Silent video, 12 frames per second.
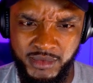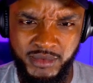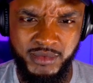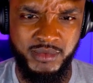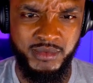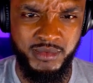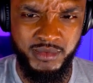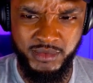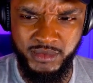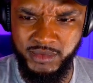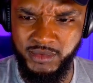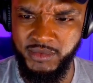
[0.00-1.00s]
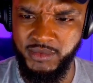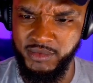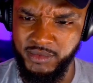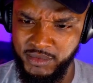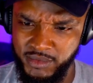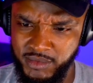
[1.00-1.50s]
will carry
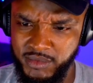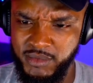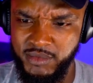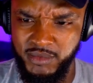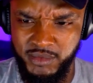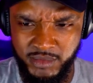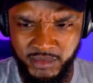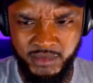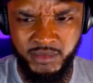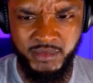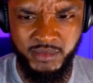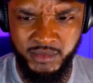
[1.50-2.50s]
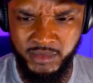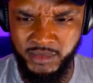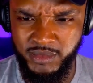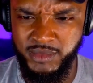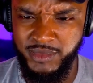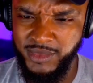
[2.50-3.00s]
our
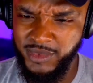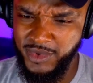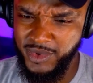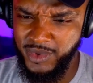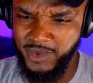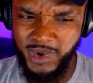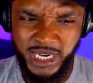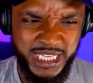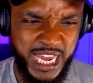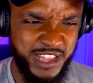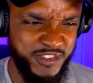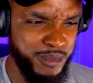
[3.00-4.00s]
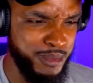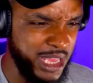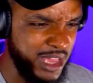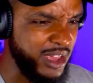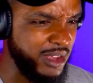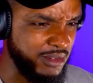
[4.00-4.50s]
bodies safe What does that even
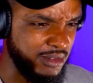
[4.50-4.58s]
mean?